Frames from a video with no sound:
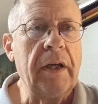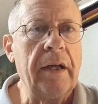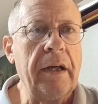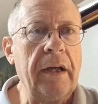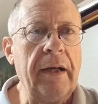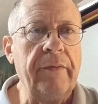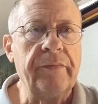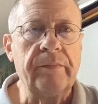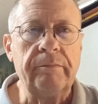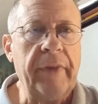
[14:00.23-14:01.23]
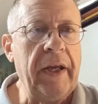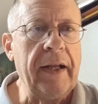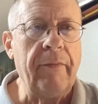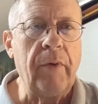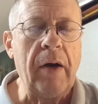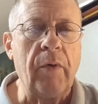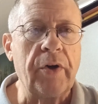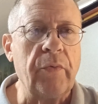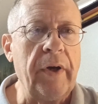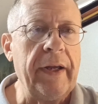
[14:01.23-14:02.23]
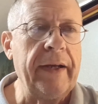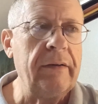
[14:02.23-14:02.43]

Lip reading: I worked one night.